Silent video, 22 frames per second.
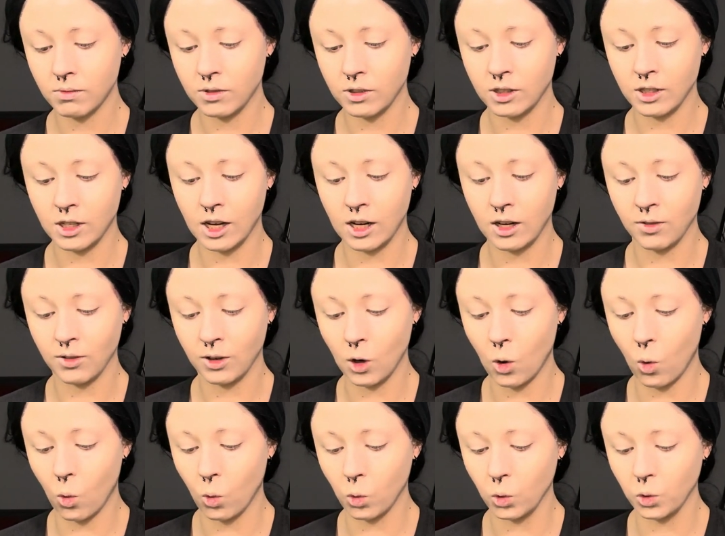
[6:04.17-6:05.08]
It's kind of an
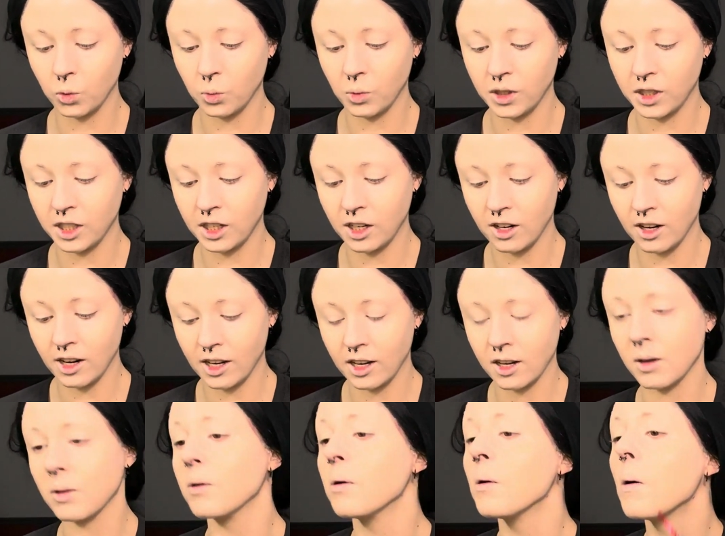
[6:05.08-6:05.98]
old one here. I
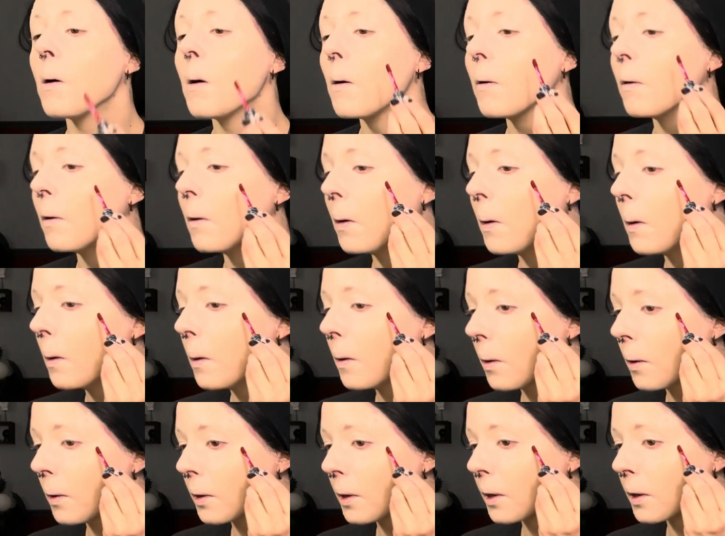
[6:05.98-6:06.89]
gotta
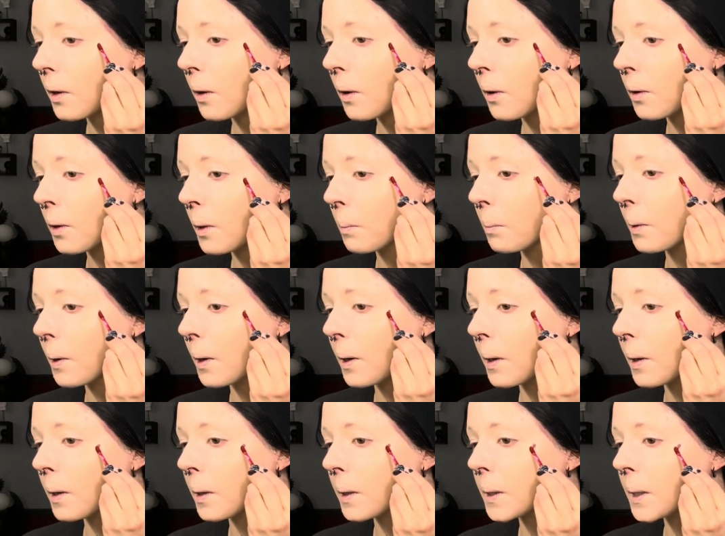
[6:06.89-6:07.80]
get all the
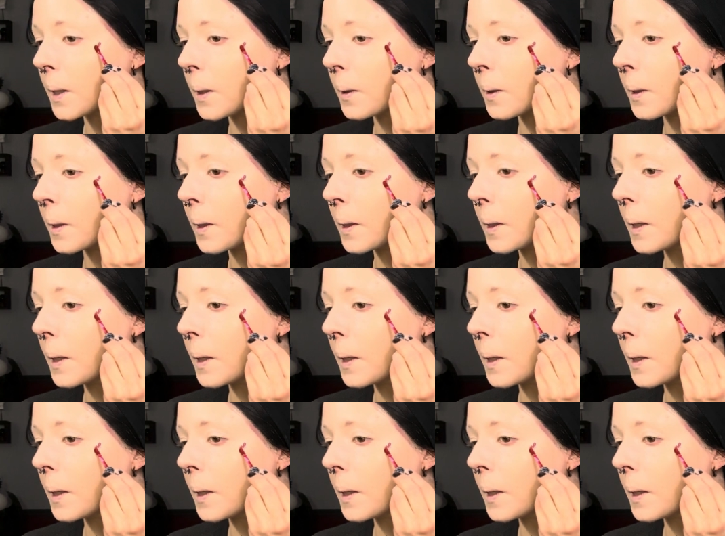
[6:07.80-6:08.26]
product out I